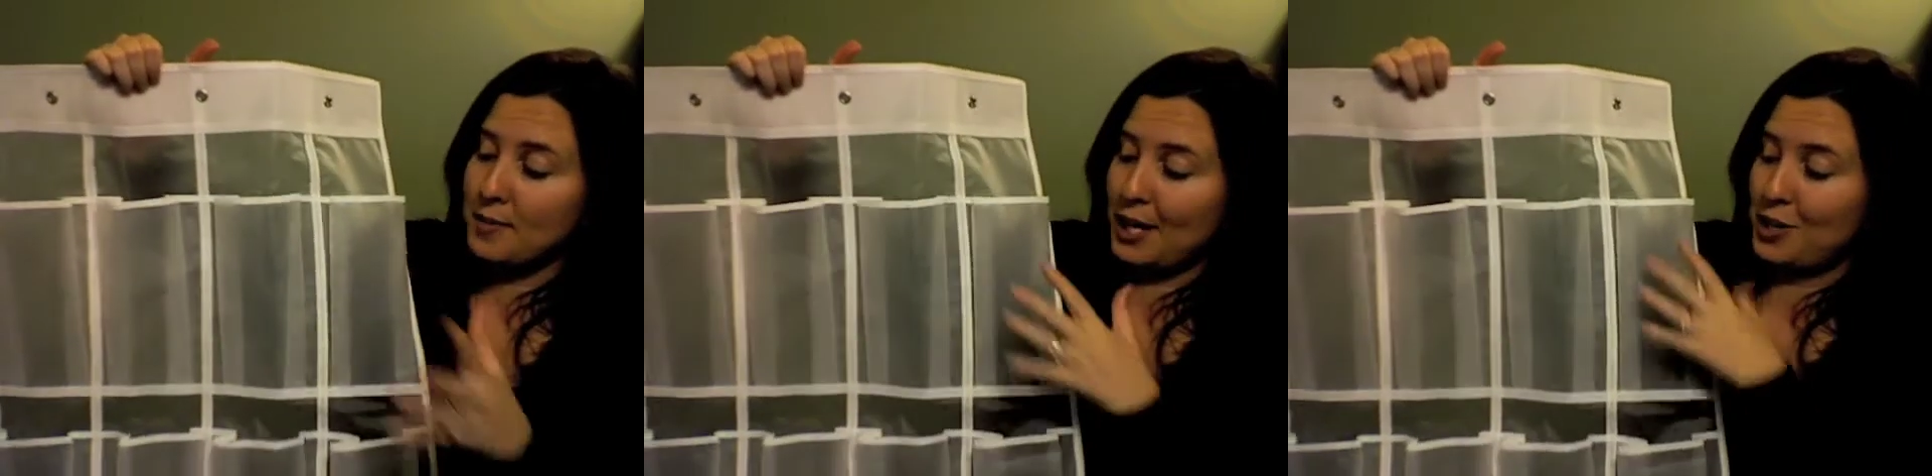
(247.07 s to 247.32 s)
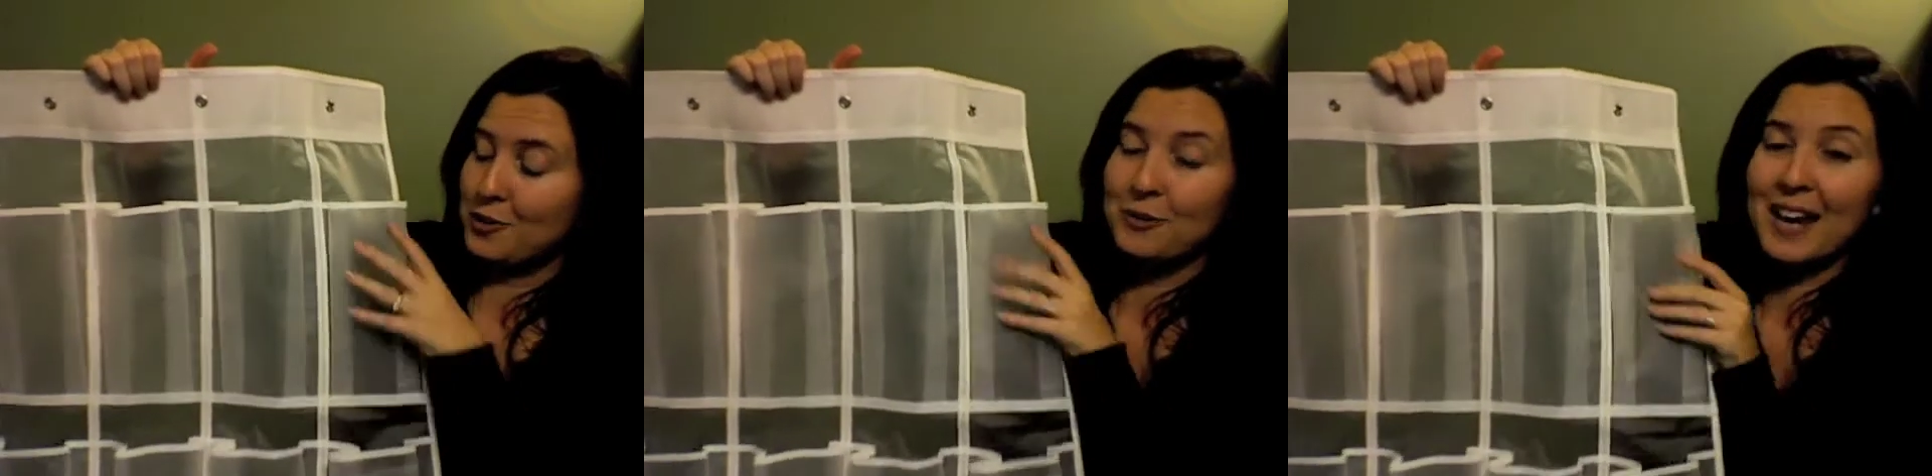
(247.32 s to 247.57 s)

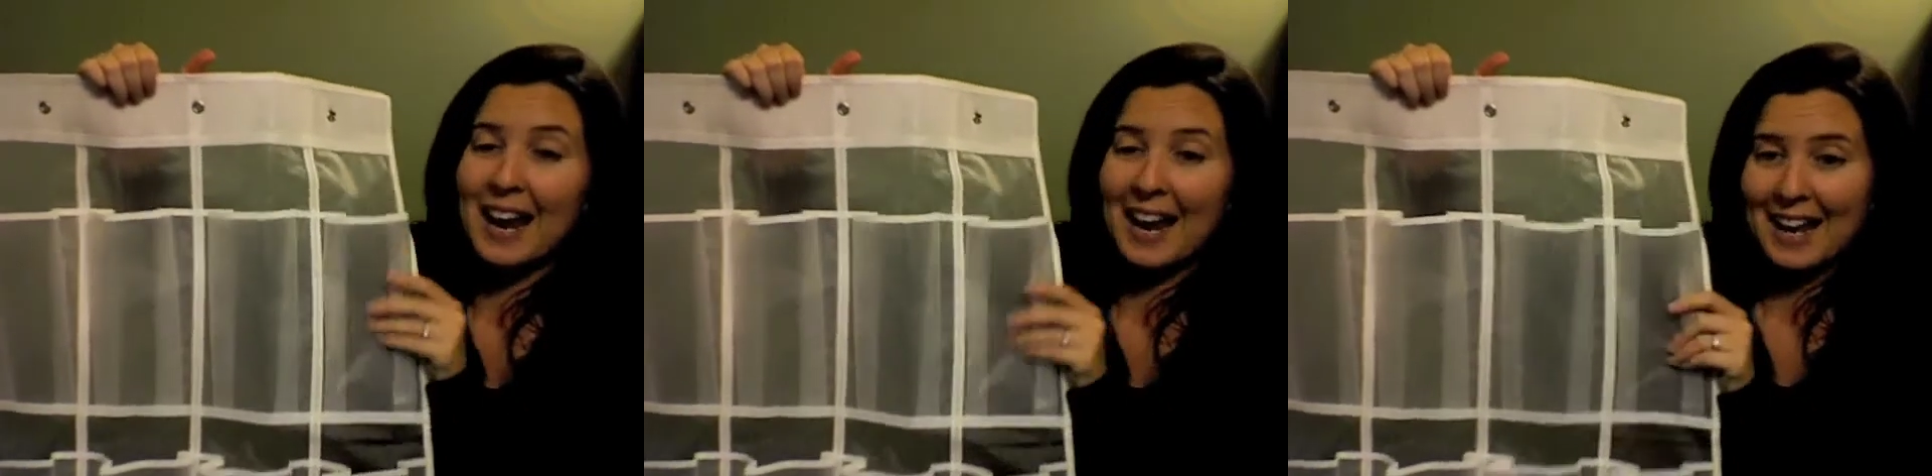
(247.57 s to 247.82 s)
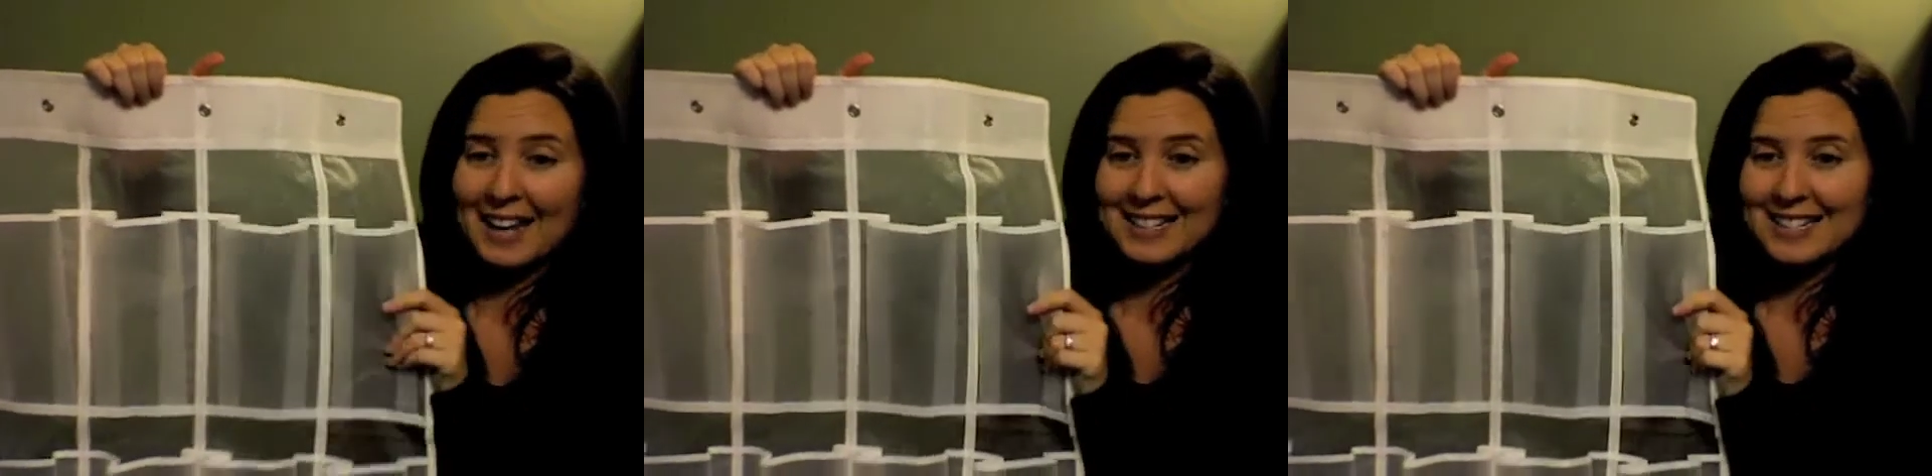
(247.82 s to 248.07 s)
because you
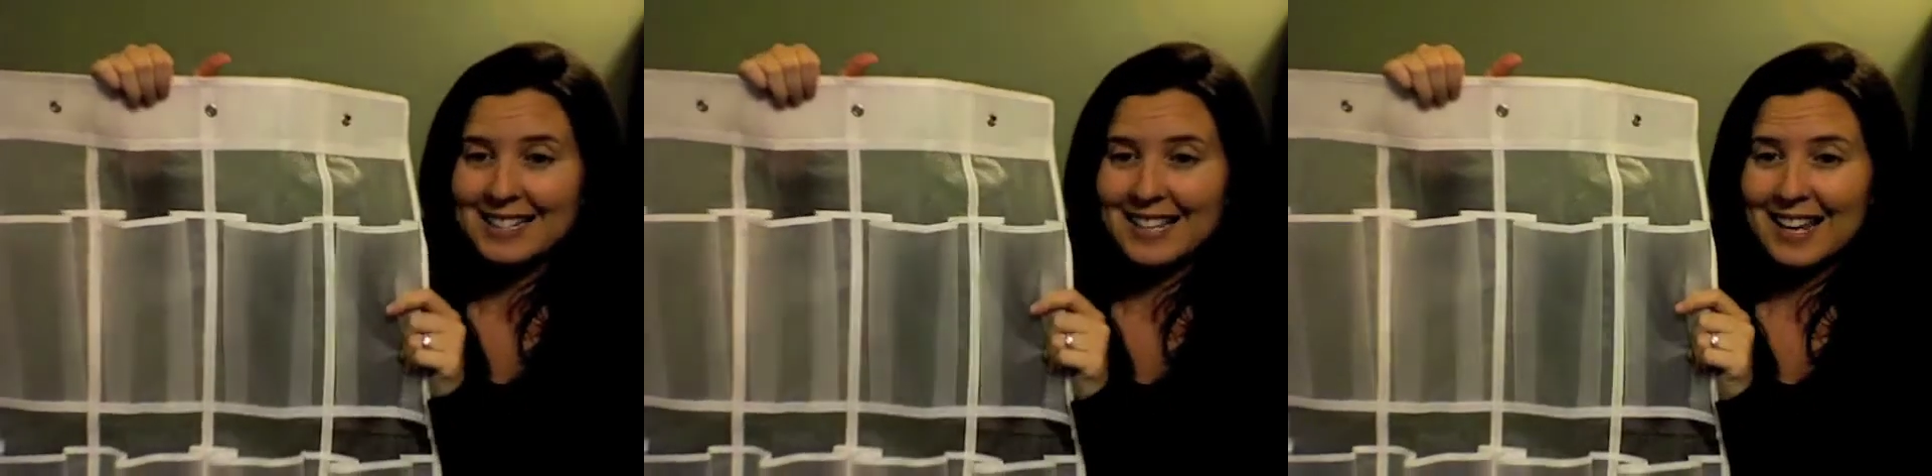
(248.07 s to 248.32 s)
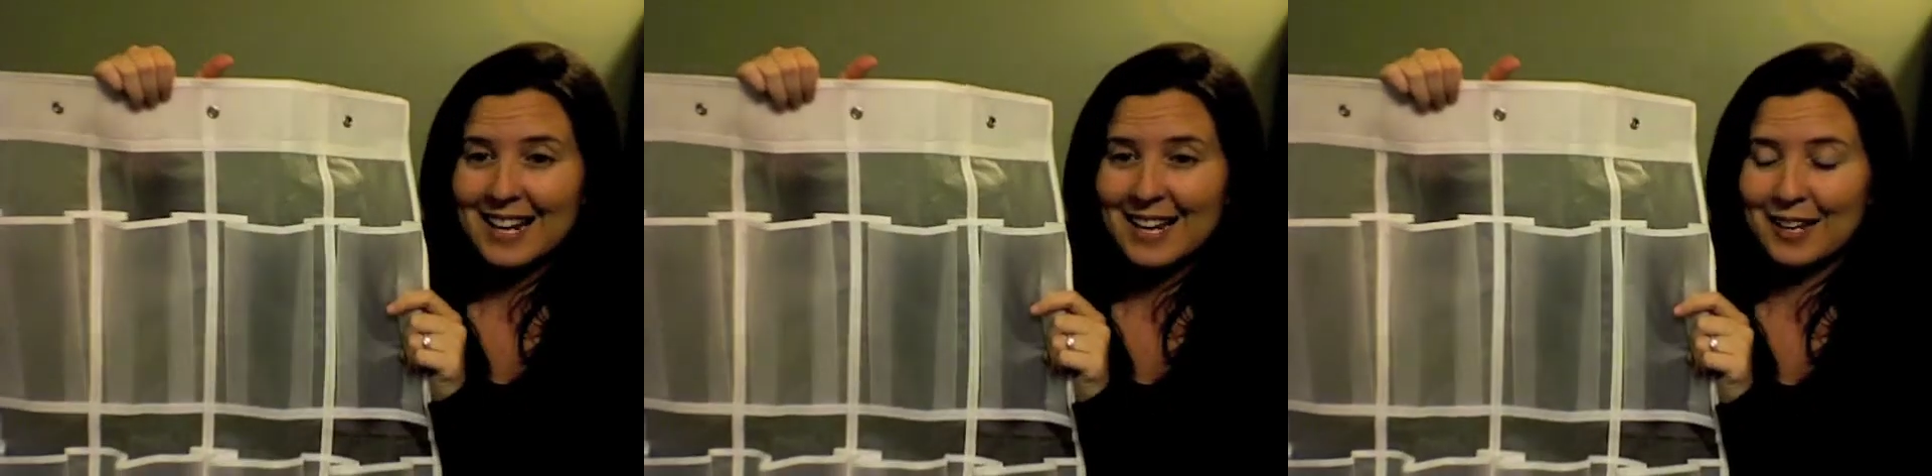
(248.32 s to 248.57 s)
can see
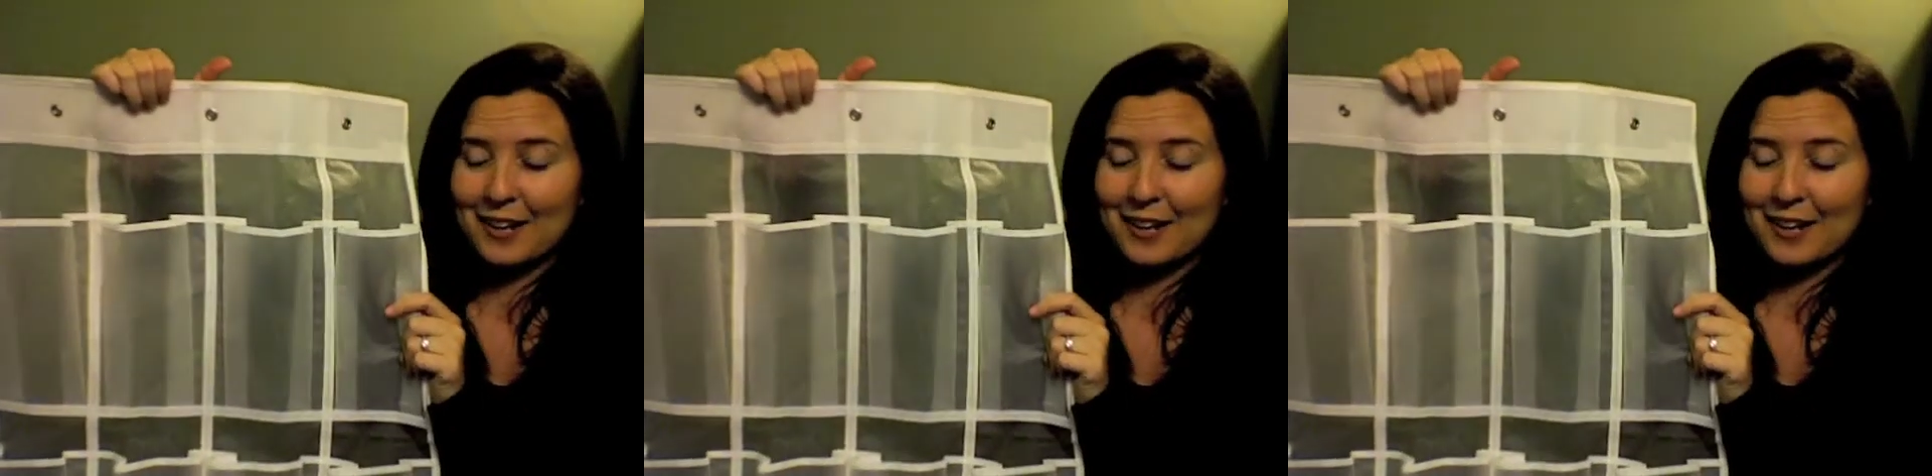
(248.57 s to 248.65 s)
in it.